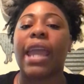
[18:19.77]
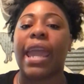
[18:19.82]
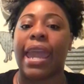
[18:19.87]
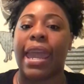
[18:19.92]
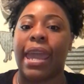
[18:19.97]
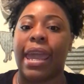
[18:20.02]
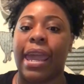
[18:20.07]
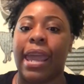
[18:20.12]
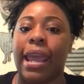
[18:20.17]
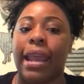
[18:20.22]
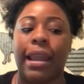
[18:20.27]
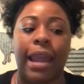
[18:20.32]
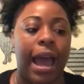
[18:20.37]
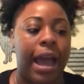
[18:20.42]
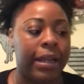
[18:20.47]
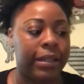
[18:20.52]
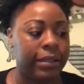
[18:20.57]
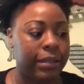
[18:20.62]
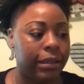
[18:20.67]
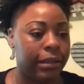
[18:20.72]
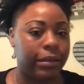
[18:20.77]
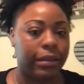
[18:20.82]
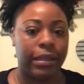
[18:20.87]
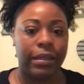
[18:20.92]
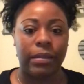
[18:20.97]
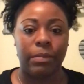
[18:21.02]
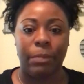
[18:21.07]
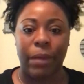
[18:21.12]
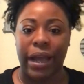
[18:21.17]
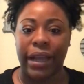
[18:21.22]
And I took
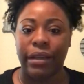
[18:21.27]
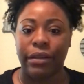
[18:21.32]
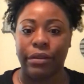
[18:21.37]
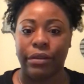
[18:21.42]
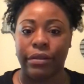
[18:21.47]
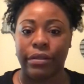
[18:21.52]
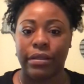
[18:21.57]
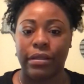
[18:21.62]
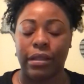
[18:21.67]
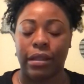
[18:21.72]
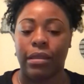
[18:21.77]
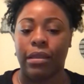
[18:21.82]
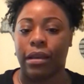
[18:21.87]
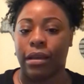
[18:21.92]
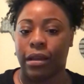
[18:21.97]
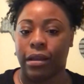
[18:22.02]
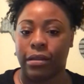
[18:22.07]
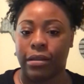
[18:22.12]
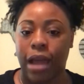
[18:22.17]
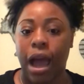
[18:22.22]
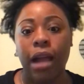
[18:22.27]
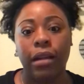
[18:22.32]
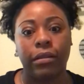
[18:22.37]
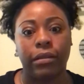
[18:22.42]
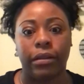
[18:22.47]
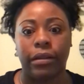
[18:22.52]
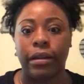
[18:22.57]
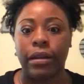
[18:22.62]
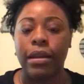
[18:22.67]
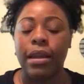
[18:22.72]
this binder to the
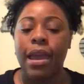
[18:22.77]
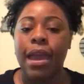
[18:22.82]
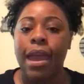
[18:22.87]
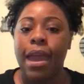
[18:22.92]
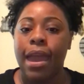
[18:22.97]
doctor